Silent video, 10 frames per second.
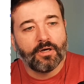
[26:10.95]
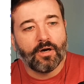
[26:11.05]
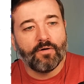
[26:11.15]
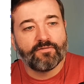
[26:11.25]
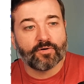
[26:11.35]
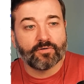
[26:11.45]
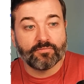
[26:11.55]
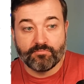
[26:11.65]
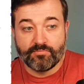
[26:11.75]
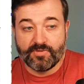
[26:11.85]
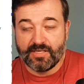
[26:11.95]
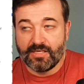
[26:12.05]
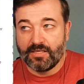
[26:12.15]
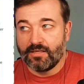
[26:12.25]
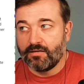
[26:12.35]
over
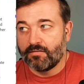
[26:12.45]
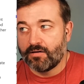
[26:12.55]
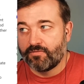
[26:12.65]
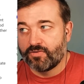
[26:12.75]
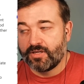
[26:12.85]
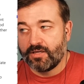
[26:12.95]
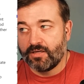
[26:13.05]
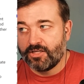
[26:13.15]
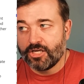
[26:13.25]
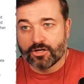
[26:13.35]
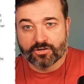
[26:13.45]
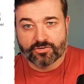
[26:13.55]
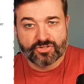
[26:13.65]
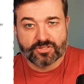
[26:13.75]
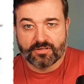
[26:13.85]
the
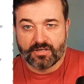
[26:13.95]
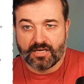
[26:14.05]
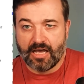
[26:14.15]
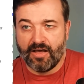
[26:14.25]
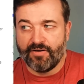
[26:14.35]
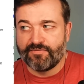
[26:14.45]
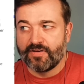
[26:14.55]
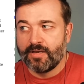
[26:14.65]
years of,